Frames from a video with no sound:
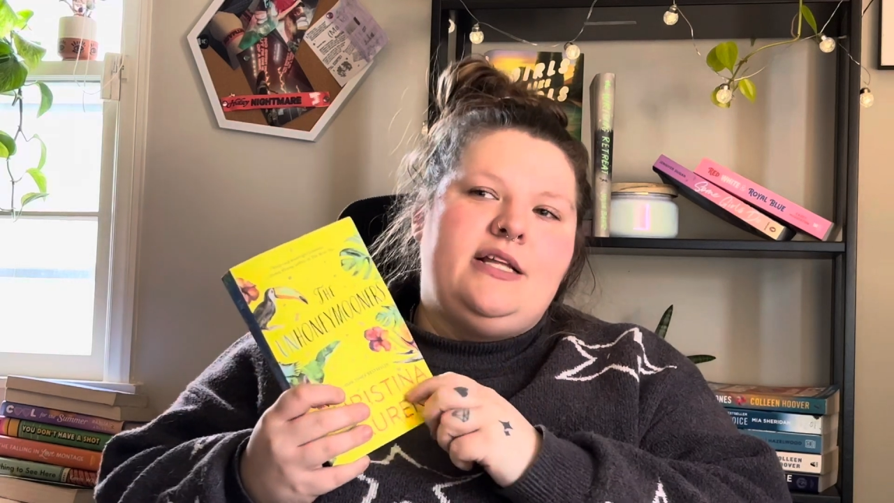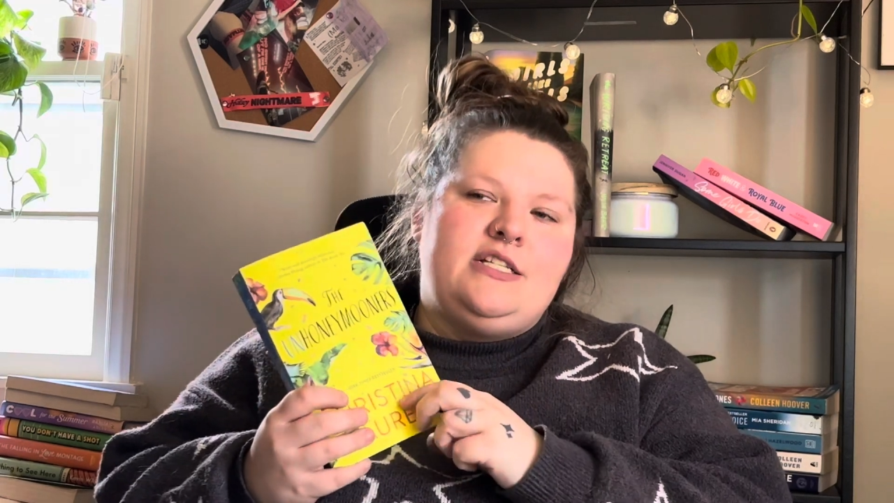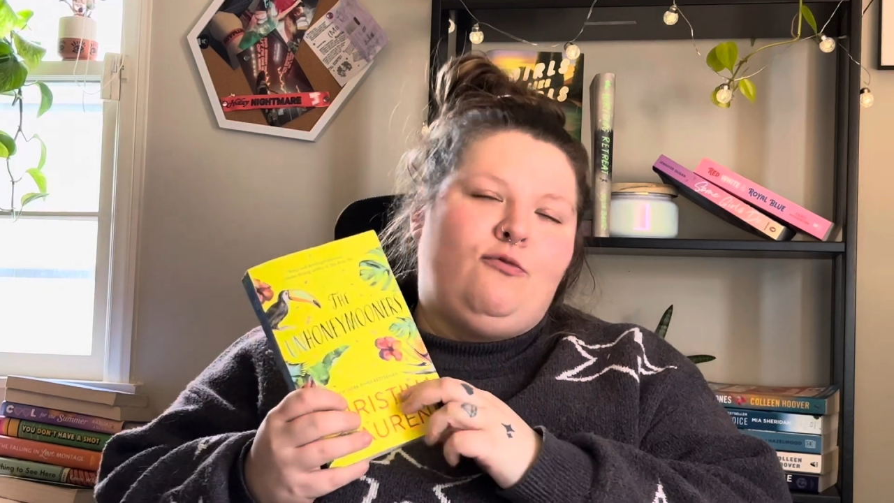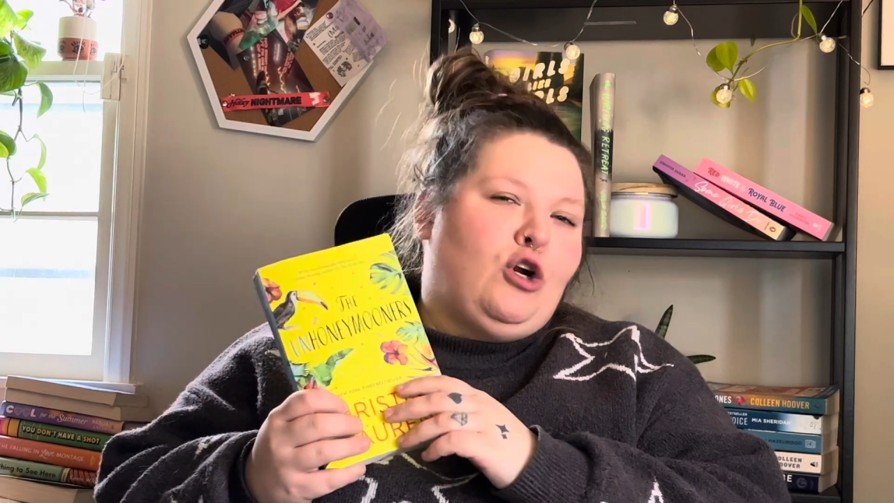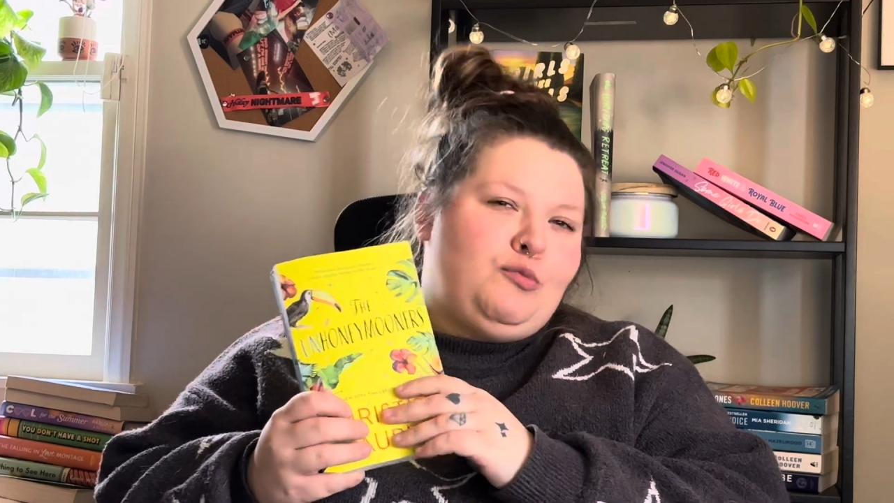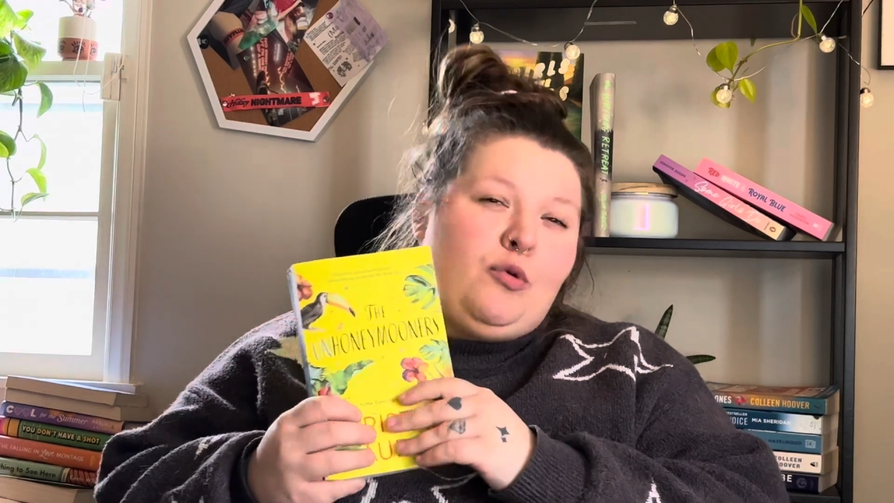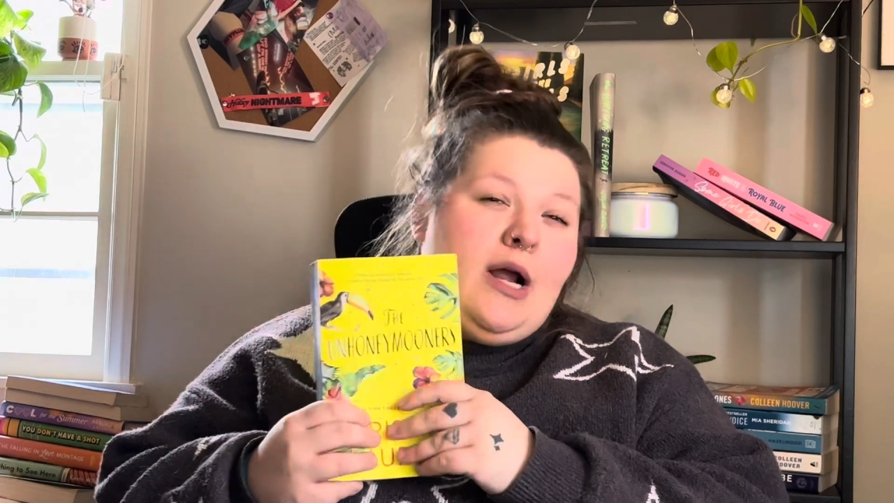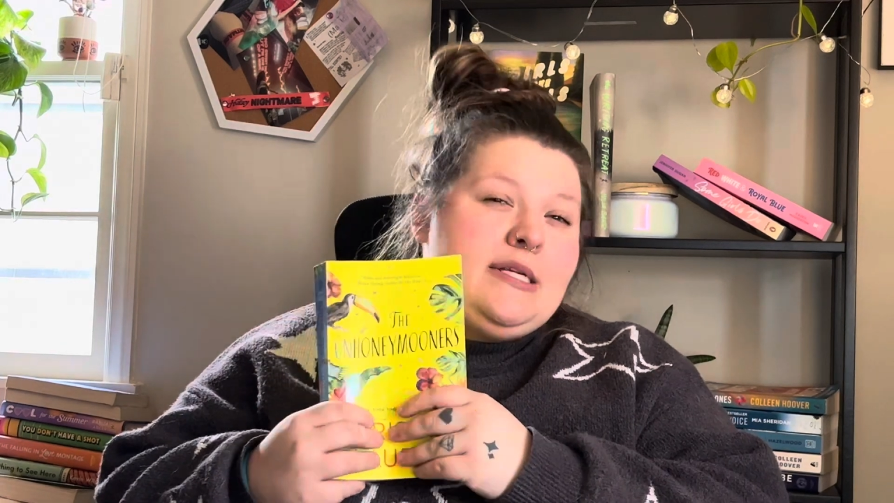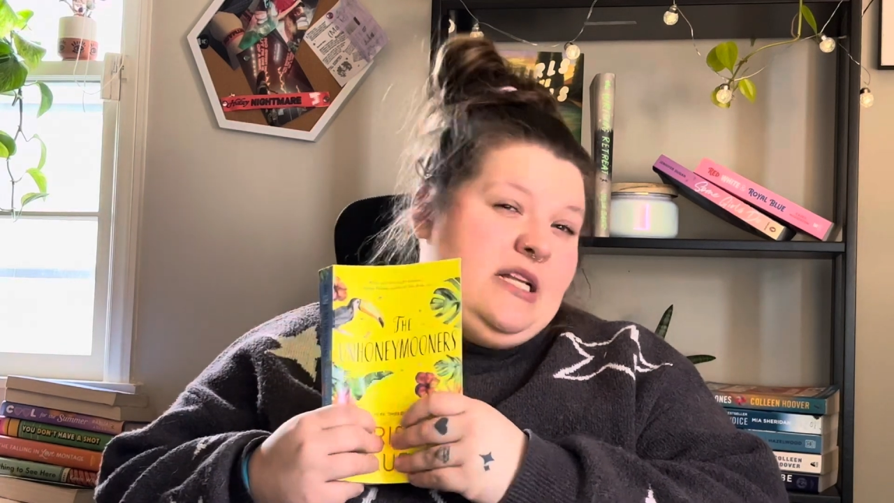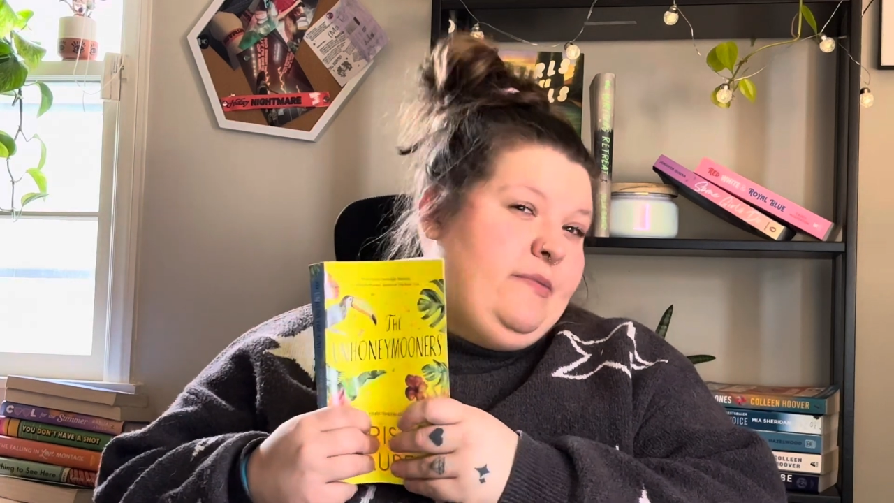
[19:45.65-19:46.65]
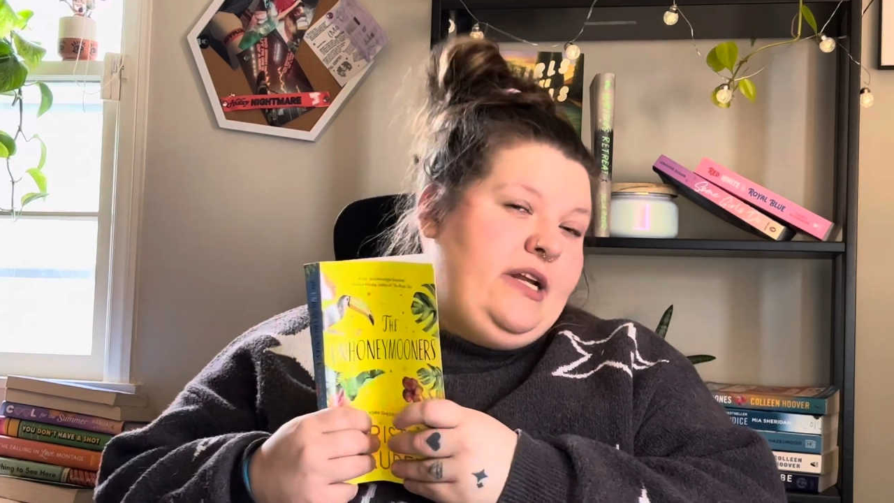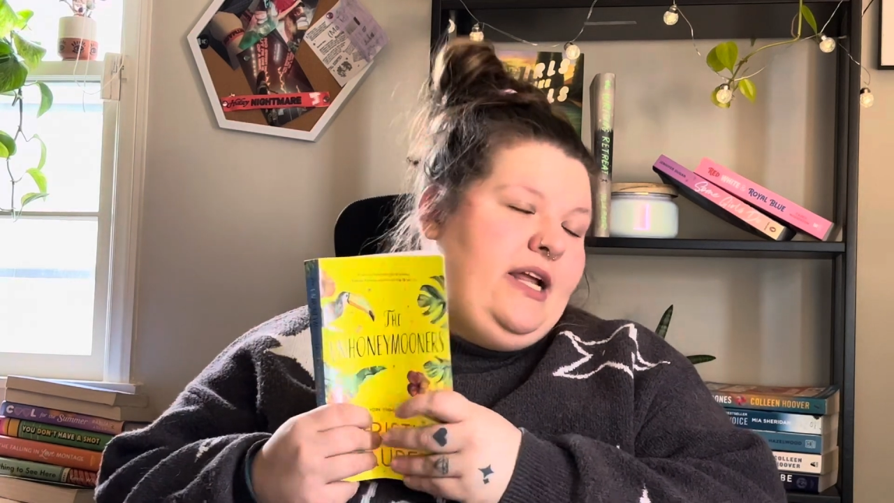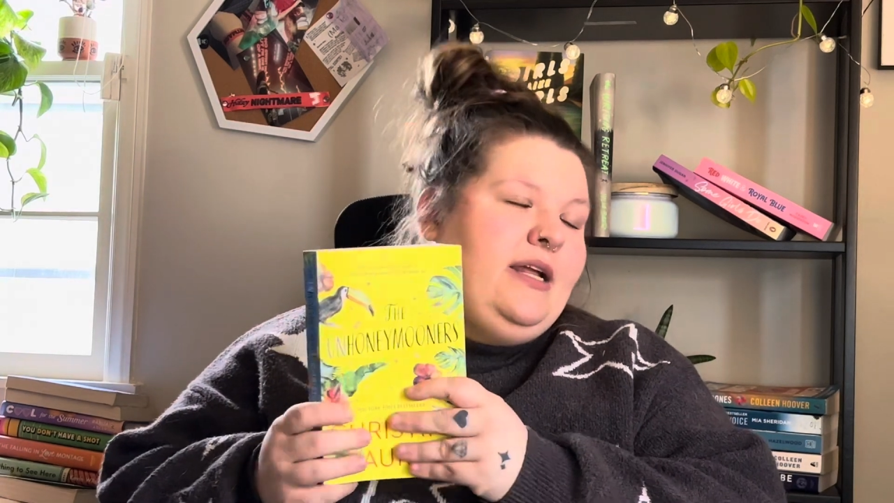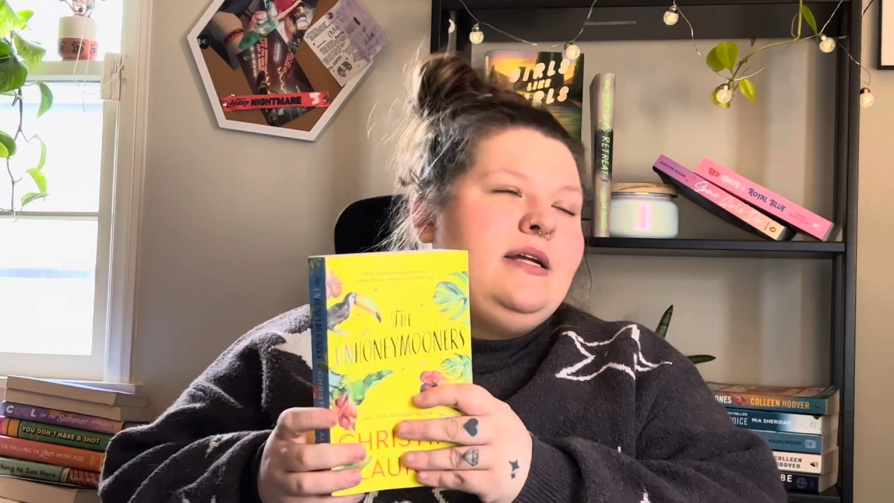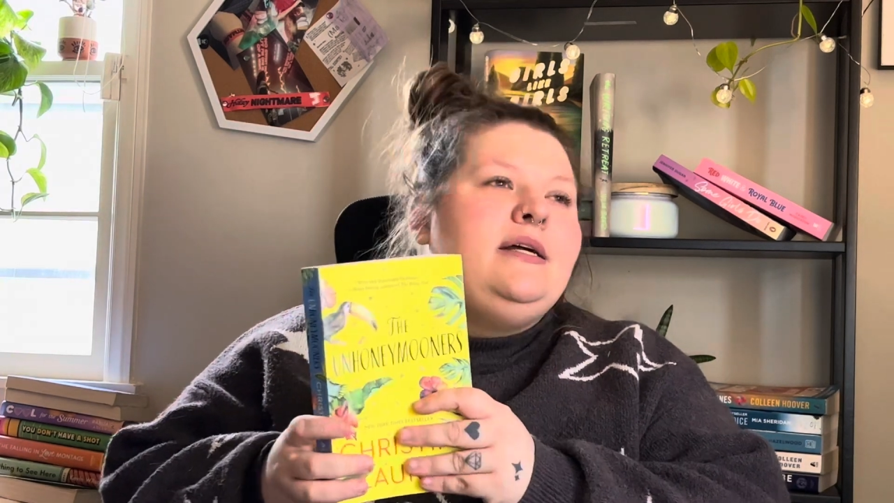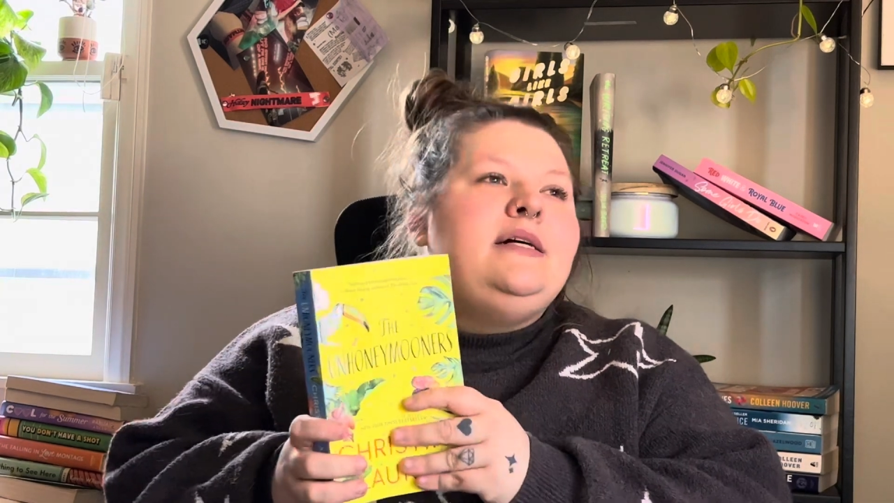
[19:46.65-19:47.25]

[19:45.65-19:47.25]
is forced proximity.